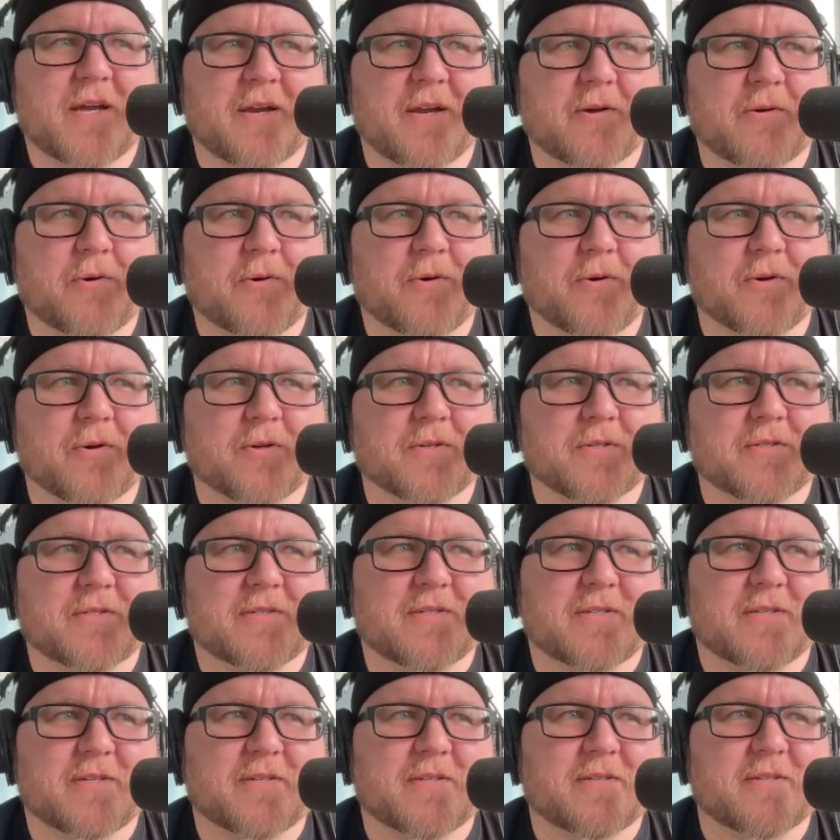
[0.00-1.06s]
of cool is
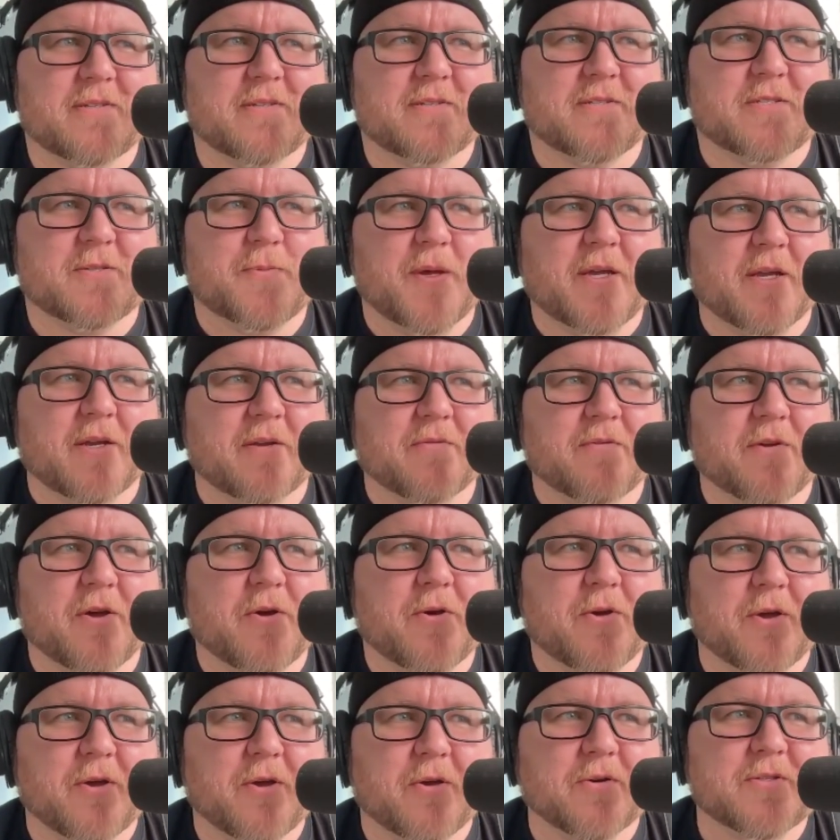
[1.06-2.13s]
speaking of no
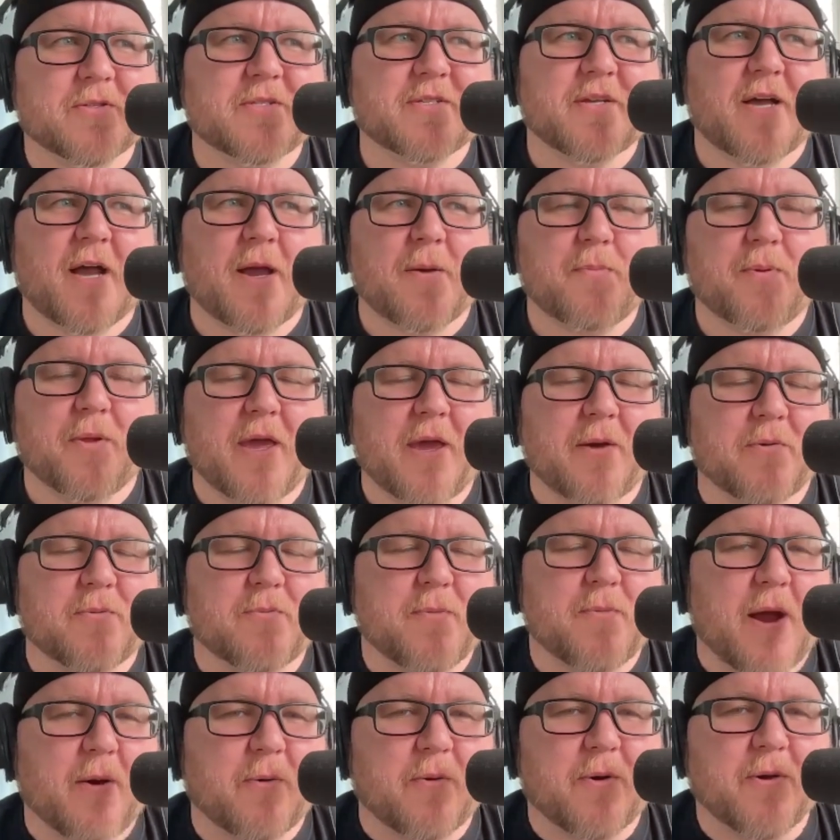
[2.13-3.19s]
use, I play with
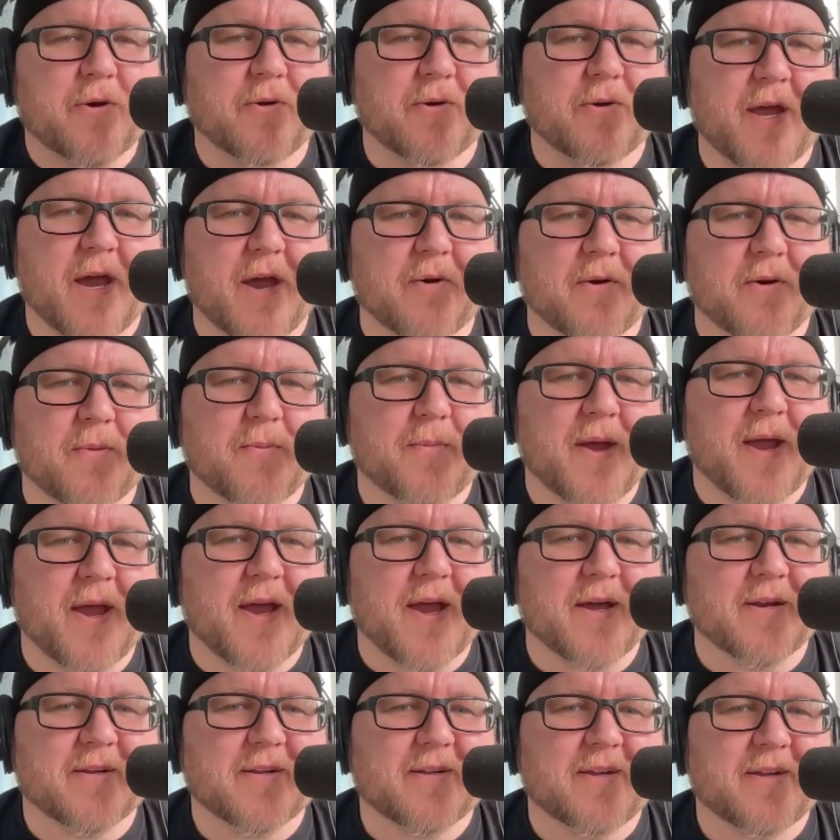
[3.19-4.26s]
Matt Riddle now in a
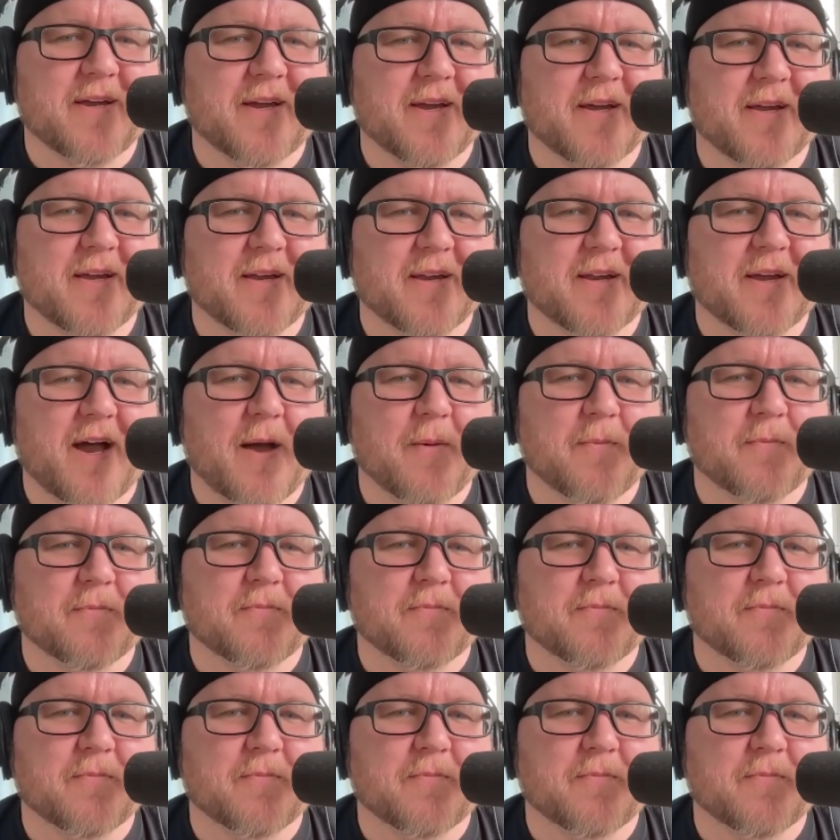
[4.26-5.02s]
band, and I'm